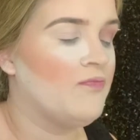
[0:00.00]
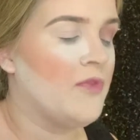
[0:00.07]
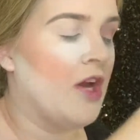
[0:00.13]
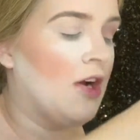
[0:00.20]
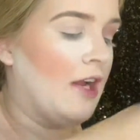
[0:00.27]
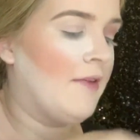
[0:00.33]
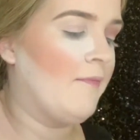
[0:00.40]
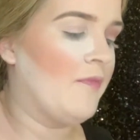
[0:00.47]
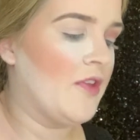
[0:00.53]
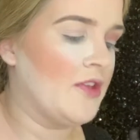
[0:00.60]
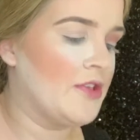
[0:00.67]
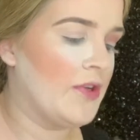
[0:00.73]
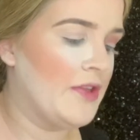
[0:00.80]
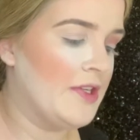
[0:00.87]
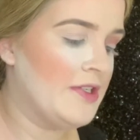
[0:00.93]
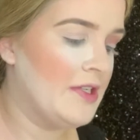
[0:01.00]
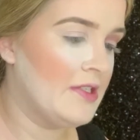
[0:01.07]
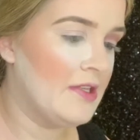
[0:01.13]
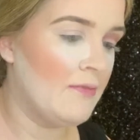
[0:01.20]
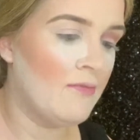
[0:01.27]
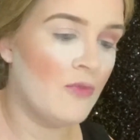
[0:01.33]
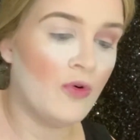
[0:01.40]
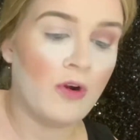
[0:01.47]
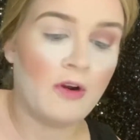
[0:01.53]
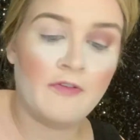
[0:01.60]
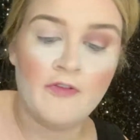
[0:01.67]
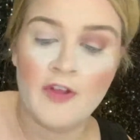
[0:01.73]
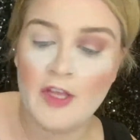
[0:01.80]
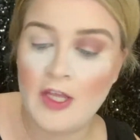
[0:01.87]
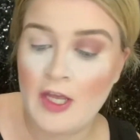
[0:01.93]
All right, so this is a
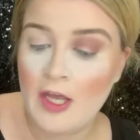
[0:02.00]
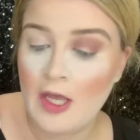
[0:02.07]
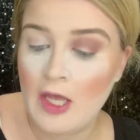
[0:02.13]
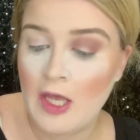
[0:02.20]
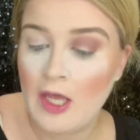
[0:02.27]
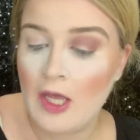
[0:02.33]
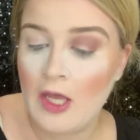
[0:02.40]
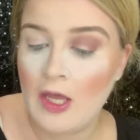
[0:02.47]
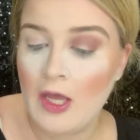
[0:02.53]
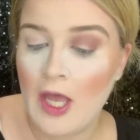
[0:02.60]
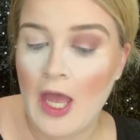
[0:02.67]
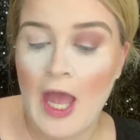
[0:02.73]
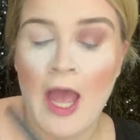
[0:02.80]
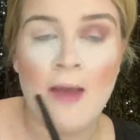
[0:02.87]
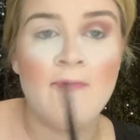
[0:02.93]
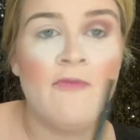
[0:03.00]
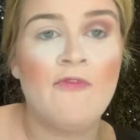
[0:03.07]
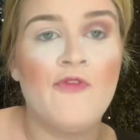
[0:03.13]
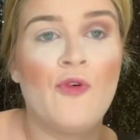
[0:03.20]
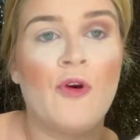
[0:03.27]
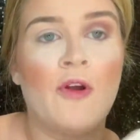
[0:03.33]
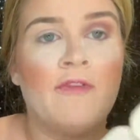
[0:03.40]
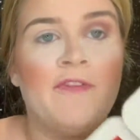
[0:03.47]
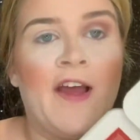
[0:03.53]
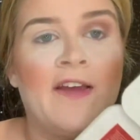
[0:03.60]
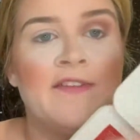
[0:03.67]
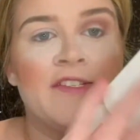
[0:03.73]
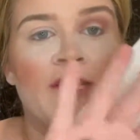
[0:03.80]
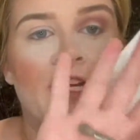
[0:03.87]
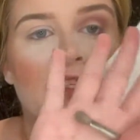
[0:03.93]
Morphe
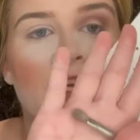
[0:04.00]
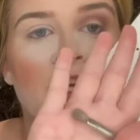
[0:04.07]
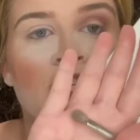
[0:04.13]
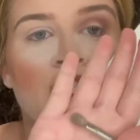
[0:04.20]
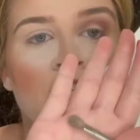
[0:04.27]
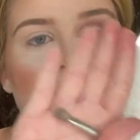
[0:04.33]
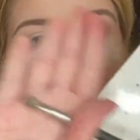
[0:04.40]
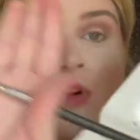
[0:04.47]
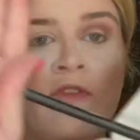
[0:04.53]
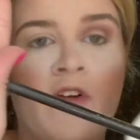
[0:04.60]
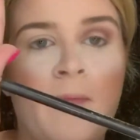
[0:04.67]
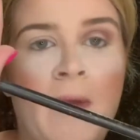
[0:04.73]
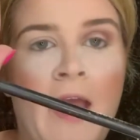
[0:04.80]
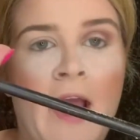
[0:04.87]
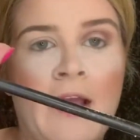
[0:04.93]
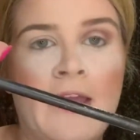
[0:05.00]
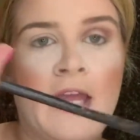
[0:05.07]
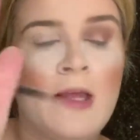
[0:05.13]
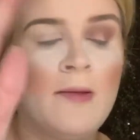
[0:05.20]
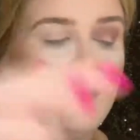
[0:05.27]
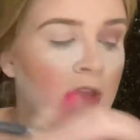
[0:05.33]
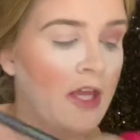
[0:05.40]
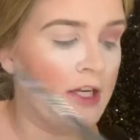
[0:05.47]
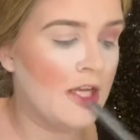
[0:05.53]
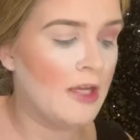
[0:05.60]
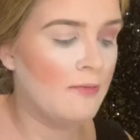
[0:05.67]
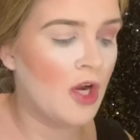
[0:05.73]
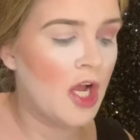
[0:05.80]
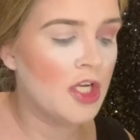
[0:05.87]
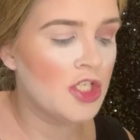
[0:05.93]
M456. It's just more of a packing blending
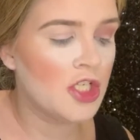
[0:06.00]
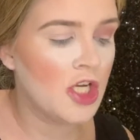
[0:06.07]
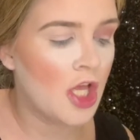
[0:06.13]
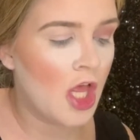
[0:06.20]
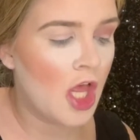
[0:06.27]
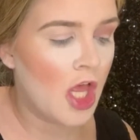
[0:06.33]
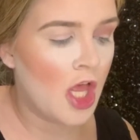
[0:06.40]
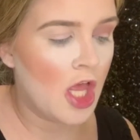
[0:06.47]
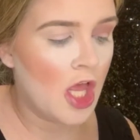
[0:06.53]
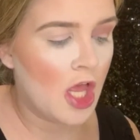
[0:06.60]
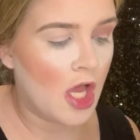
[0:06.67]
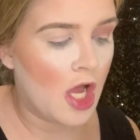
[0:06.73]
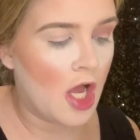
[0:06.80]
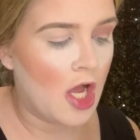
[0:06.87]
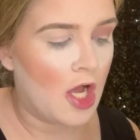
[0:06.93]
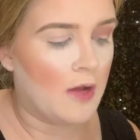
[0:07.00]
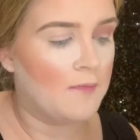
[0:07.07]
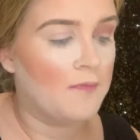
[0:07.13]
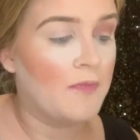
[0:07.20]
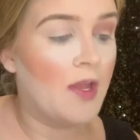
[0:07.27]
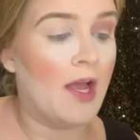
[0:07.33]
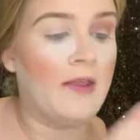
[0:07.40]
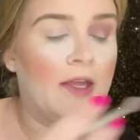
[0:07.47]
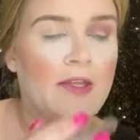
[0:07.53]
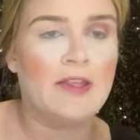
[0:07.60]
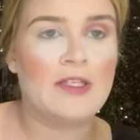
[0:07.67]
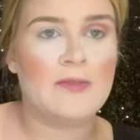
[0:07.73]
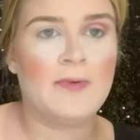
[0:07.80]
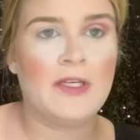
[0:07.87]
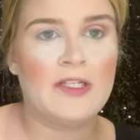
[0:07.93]
brush. I like
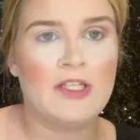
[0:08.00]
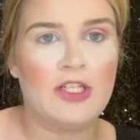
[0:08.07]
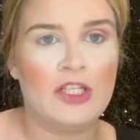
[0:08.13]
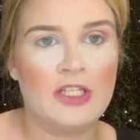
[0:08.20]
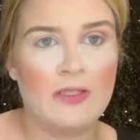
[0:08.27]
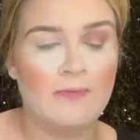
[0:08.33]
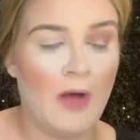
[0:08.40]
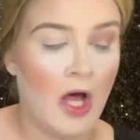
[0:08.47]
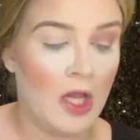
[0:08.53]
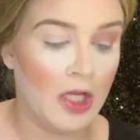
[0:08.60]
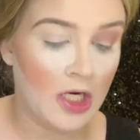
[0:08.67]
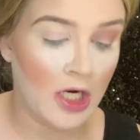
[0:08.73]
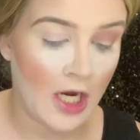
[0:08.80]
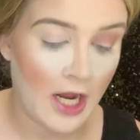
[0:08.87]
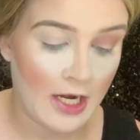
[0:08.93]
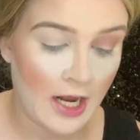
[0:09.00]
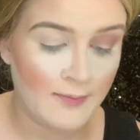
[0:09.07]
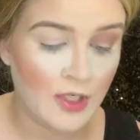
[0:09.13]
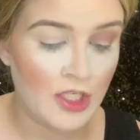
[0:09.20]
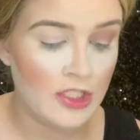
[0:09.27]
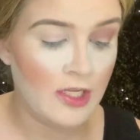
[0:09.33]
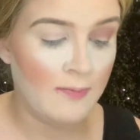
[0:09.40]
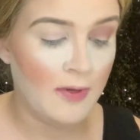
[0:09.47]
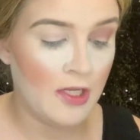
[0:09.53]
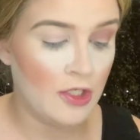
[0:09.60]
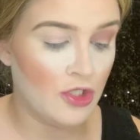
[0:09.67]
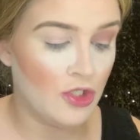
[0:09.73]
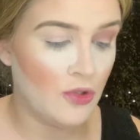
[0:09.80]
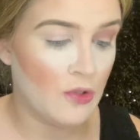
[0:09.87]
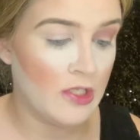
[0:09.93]
this because it's smaller, and I'm gonna dip
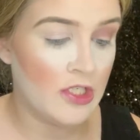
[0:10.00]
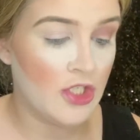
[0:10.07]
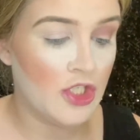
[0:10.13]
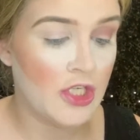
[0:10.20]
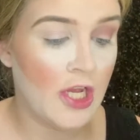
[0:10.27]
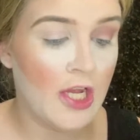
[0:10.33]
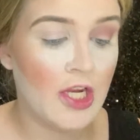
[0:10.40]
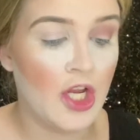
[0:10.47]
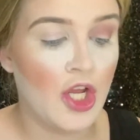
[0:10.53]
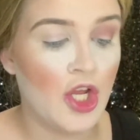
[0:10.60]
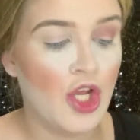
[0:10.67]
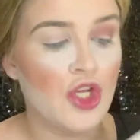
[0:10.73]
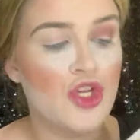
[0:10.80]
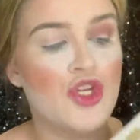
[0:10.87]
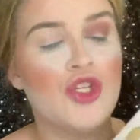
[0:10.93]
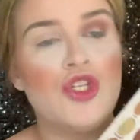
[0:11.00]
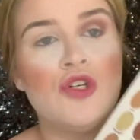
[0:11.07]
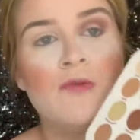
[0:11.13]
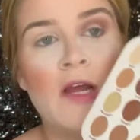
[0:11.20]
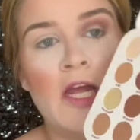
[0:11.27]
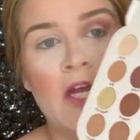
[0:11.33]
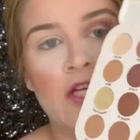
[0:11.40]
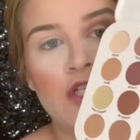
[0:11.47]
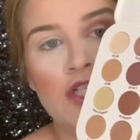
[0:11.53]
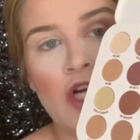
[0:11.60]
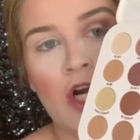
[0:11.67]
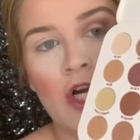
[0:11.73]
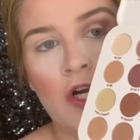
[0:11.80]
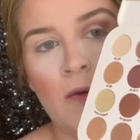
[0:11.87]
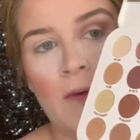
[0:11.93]
into this shade Do It
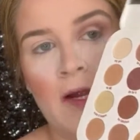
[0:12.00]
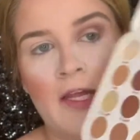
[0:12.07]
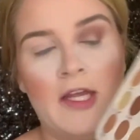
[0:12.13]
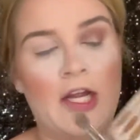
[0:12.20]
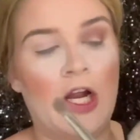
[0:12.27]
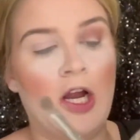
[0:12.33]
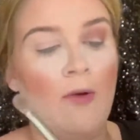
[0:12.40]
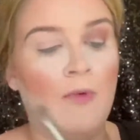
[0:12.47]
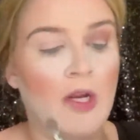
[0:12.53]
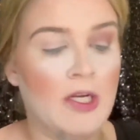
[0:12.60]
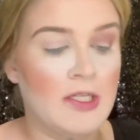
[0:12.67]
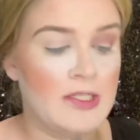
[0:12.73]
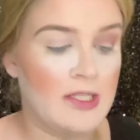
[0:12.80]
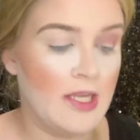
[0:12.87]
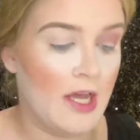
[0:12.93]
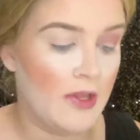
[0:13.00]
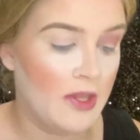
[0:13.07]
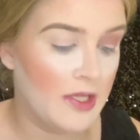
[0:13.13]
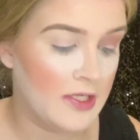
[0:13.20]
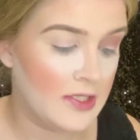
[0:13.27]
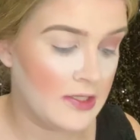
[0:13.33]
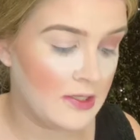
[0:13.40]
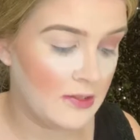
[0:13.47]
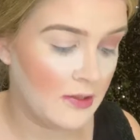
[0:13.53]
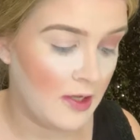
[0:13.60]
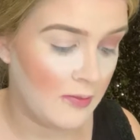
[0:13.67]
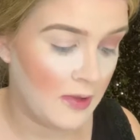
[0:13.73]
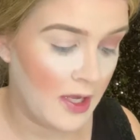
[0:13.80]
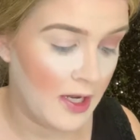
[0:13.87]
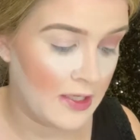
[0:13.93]
Dark right here, and we're gonna see how this
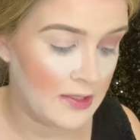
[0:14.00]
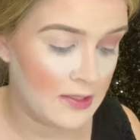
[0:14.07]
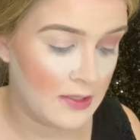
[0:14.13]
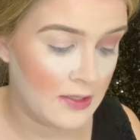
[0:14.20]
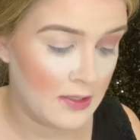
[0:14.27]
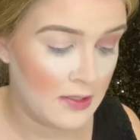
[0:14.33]
applies.